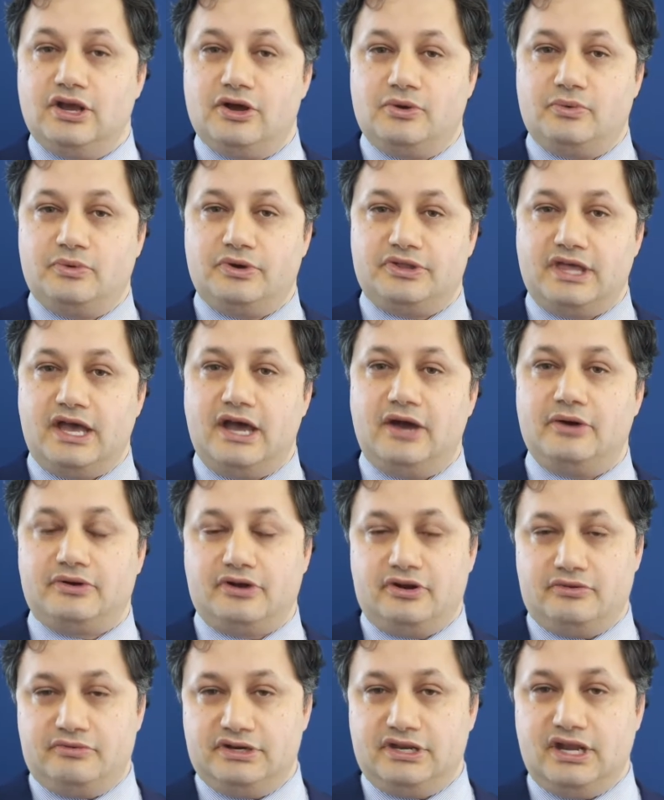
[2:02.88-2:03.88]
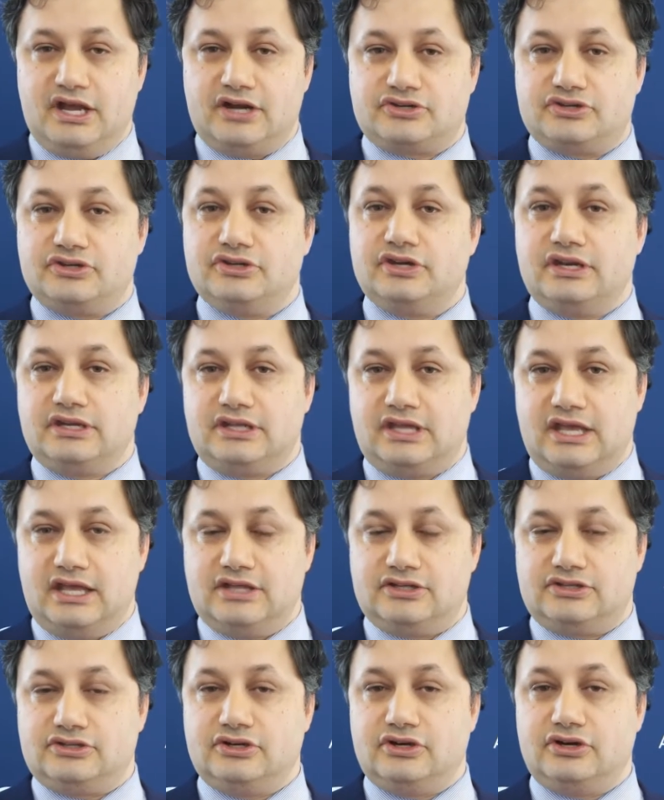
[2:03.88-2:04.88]
without a reduction in
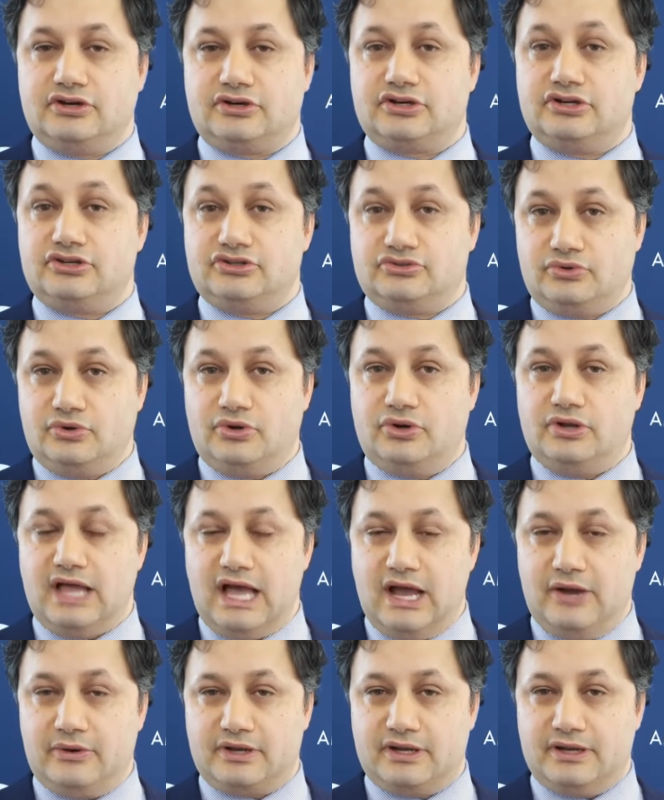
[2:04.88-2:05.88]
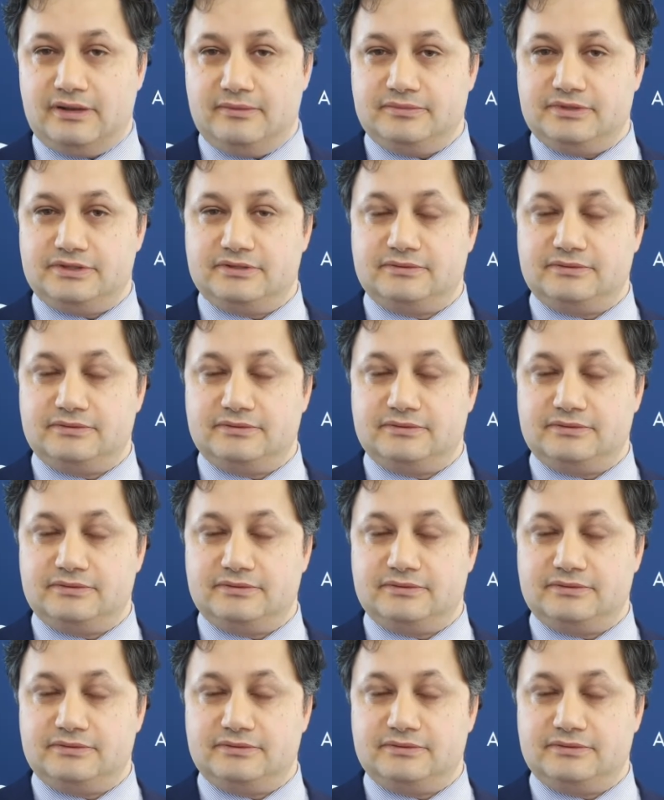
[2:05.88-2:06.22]
cancer control outcomes.